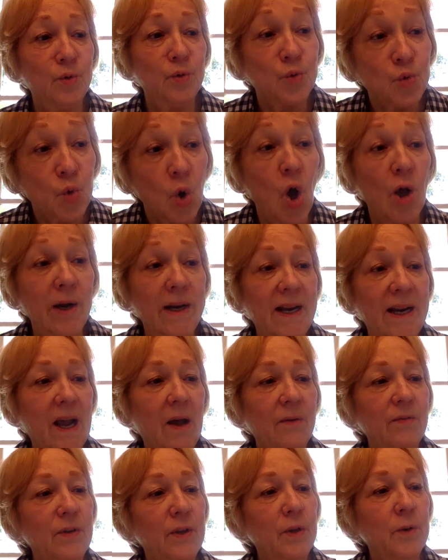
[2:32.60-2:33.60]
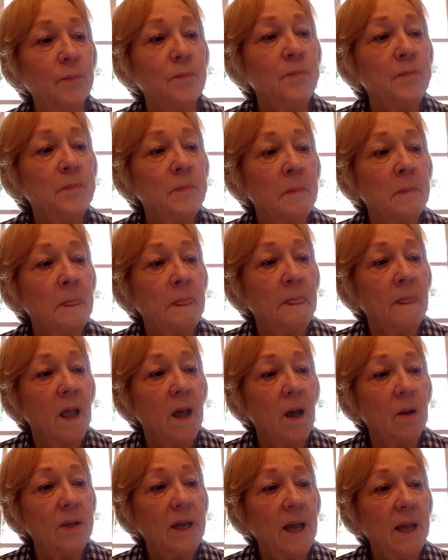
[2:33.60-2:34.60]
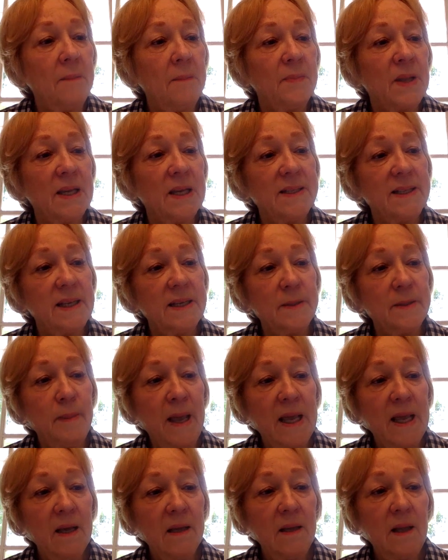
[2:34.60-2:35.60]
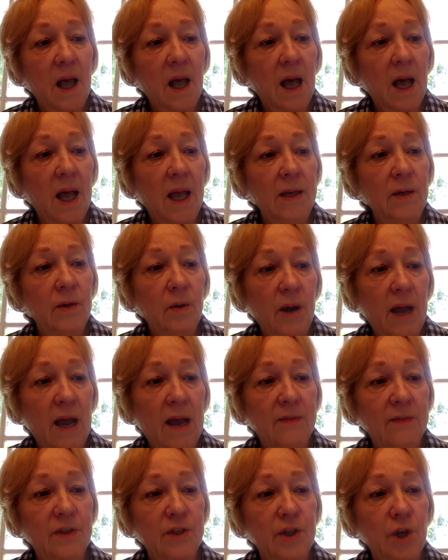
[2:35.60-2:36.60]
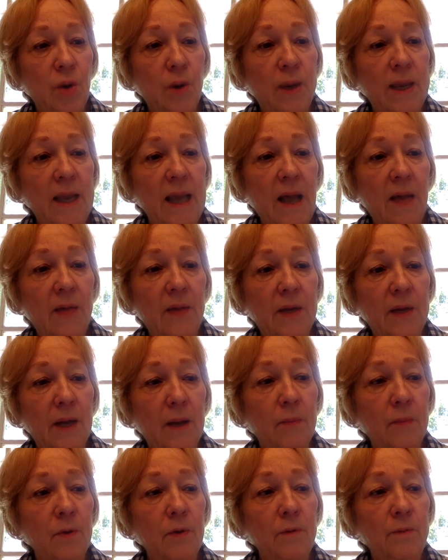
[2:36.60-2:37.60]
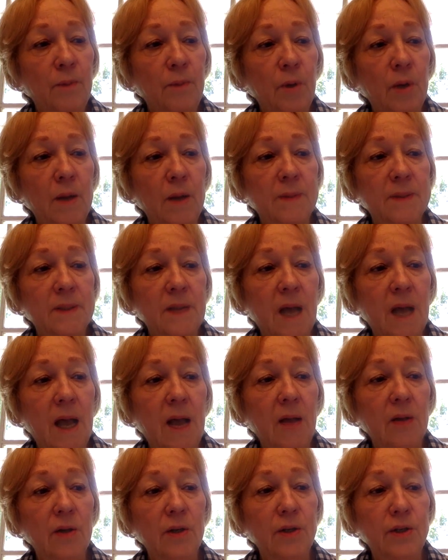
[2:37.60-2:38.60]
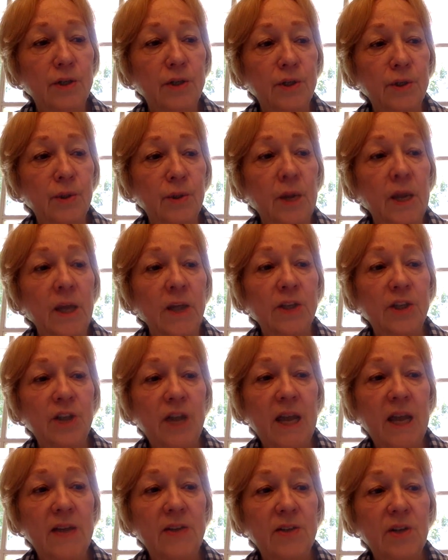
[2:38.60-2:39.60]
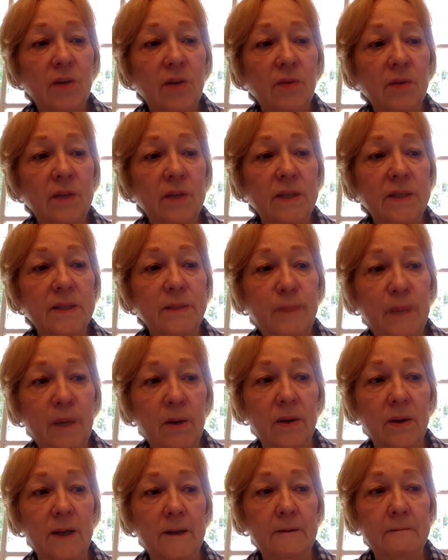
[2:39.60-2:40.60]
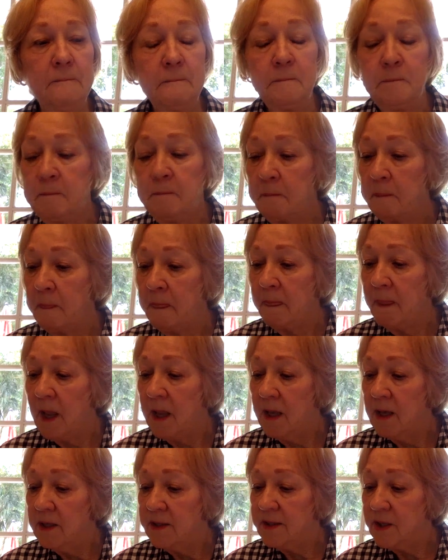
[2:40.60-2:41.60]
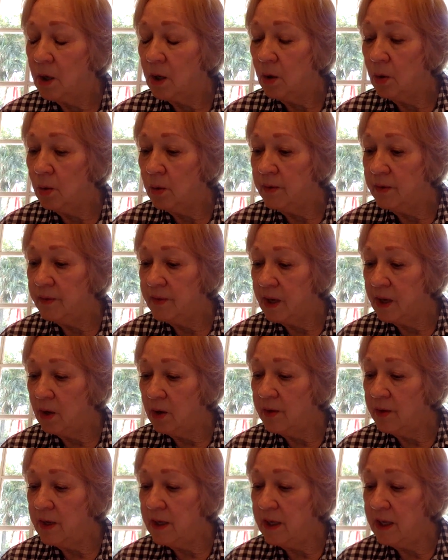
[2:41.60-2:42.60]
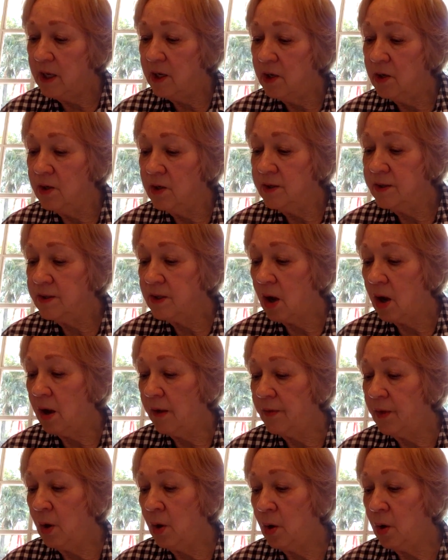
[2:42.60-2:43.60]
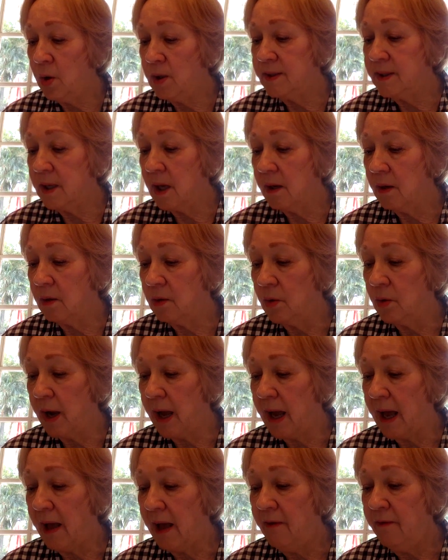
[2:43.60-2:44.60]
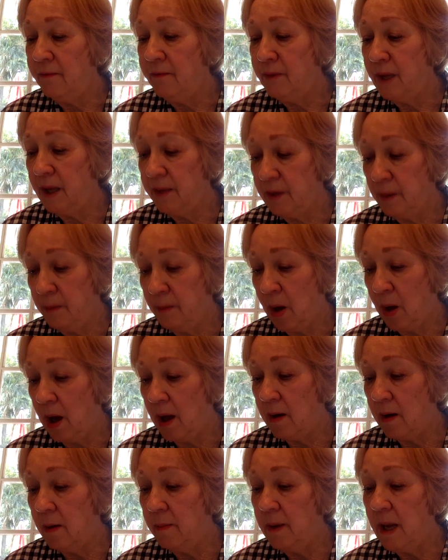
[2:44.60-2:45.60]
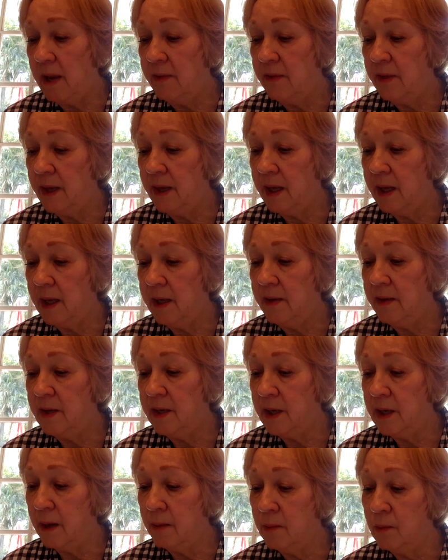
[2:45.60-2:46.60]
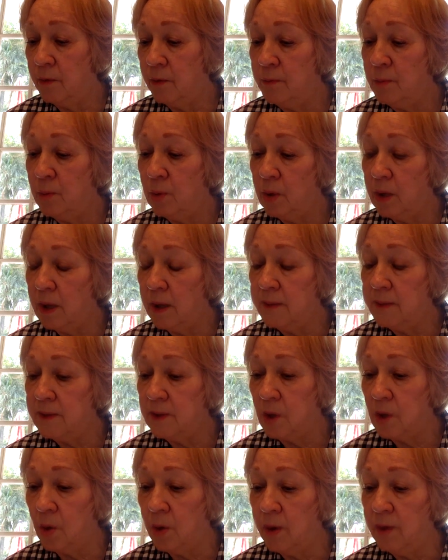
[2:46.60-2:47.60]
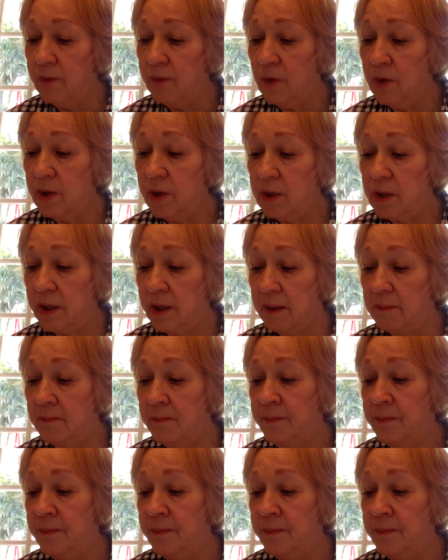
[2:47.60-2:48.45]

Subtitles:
drawn it out for you. Okay, it says make a line graph showing how the number of pull-ups Kyle could do changed over this period. So there are the years on the horizontal graph at the bottom, and then the number of pull-ups going vertically